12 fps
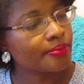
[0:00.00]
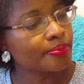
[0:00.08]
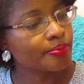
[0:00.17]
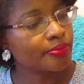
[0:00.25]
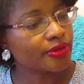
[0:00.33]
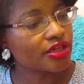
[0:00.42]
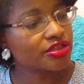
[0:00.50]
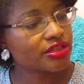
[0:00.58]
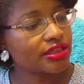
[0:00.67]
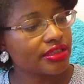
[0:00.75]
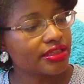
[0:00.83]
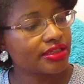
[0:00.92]
brush
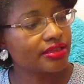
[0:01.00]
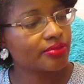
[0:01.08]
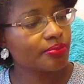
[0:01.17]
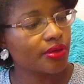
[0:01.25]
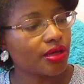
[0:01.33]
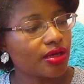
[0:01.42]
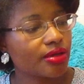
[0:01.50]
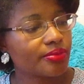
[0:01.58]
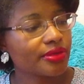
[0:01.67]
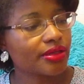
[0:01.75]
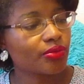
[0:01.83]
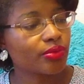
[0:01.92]
cleaning
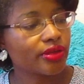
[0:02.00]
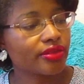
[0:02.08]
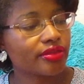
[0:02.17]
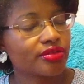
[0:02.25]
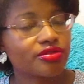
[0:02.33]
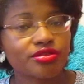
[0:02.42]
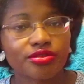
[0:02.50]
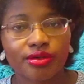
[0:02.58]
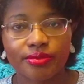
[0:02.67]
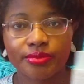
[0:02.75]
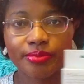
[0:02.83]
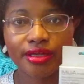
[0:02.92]
balm with
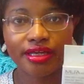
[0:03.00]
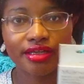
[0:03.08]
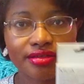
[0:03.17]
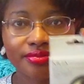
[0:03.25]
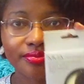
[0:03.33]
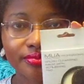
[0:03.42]
scrubbing pad.